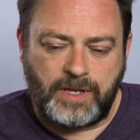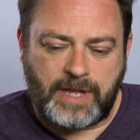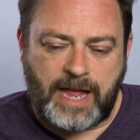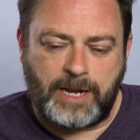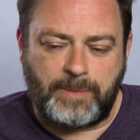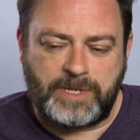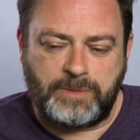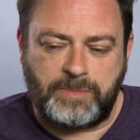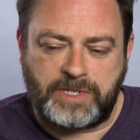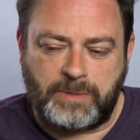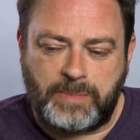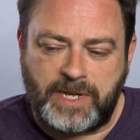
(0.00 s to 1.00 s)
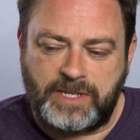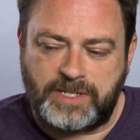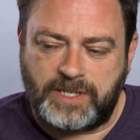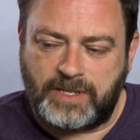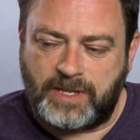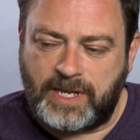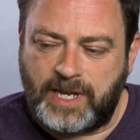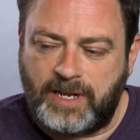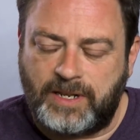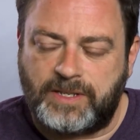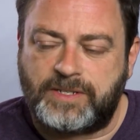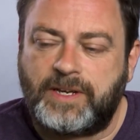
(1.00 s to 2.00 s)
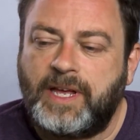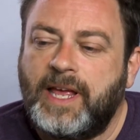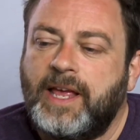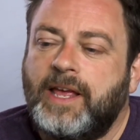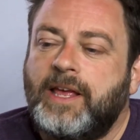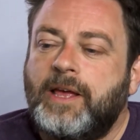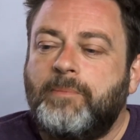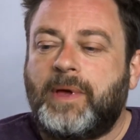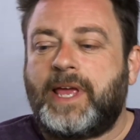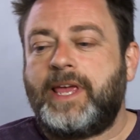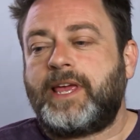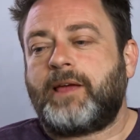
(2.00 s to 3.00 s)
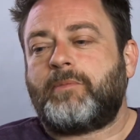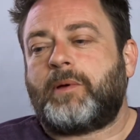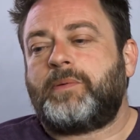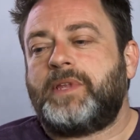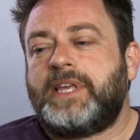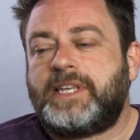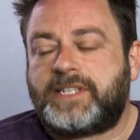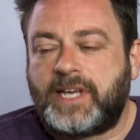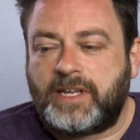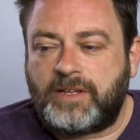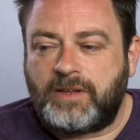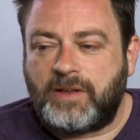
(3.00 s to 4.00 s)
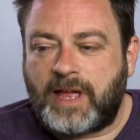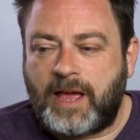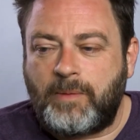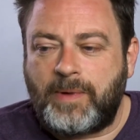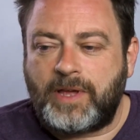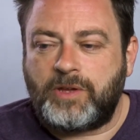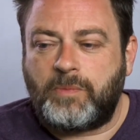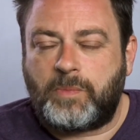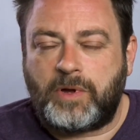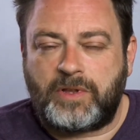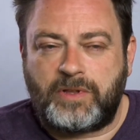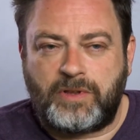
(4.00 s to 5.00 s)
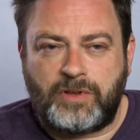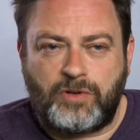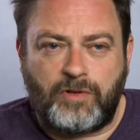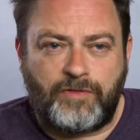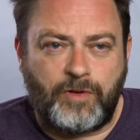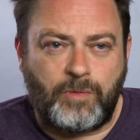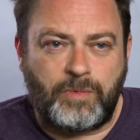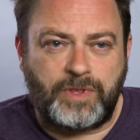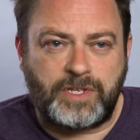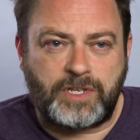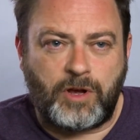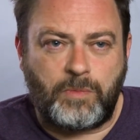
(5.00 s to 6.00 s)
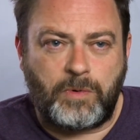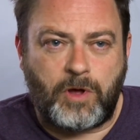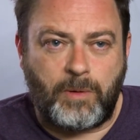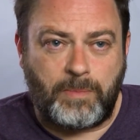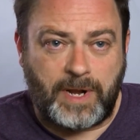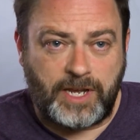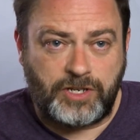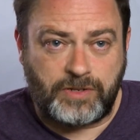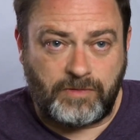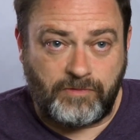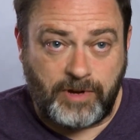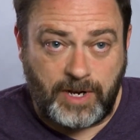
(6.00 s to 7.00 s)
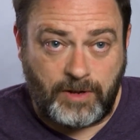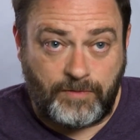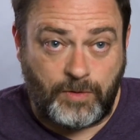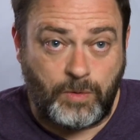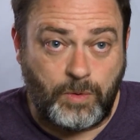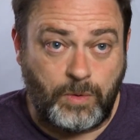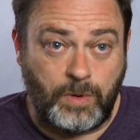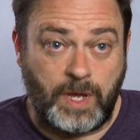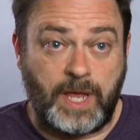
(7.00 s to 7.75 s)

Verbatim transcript: animated Mr Beans in England, but he came up and he said, "How about you put your film on this co compilation reel of all